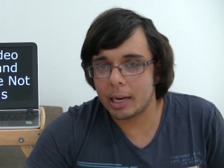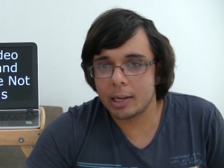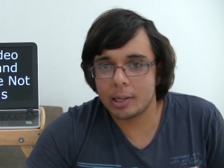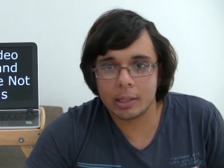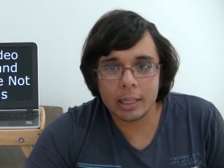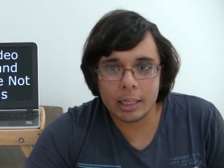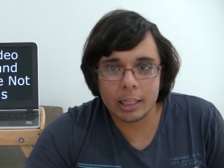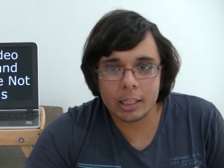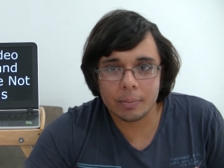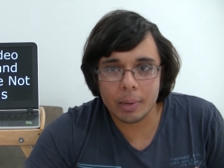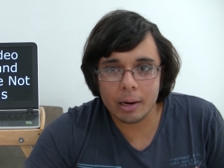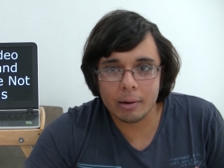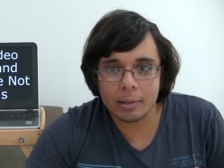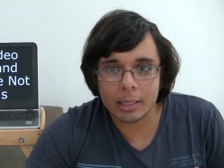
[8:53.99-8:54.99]
actually did some
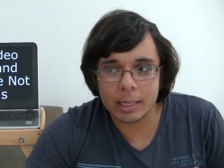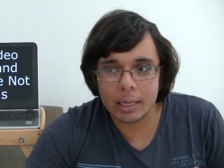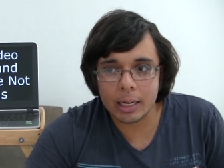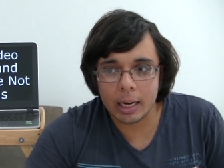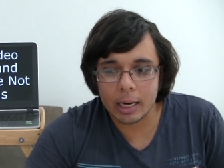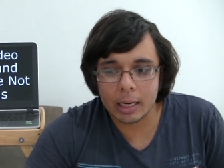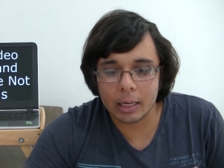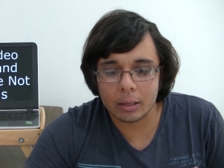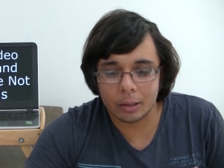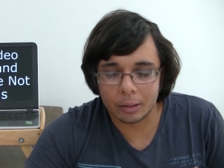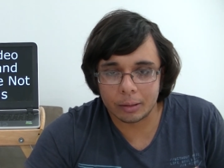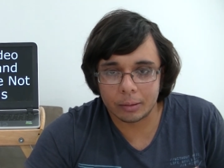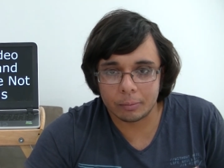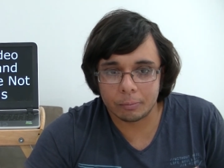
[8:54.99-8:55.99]
parenting and
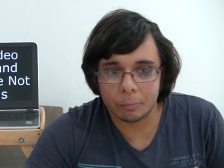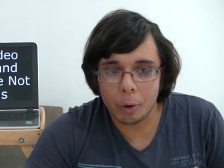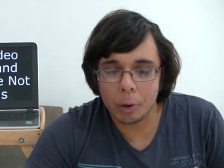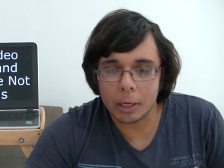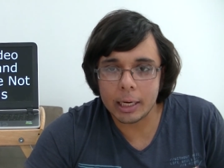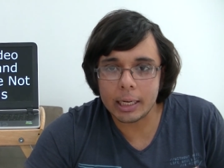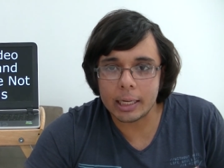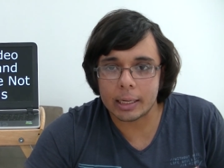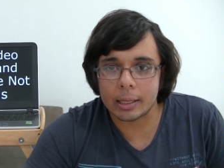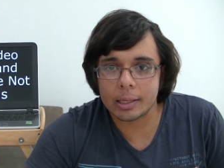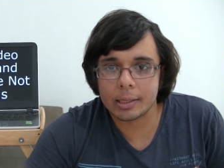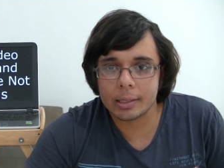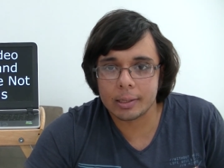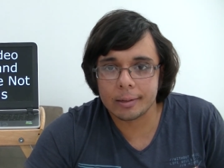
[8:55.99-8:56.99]
weren't
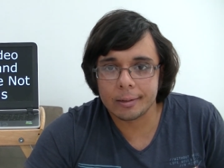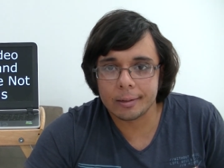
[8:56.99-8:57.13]
idiots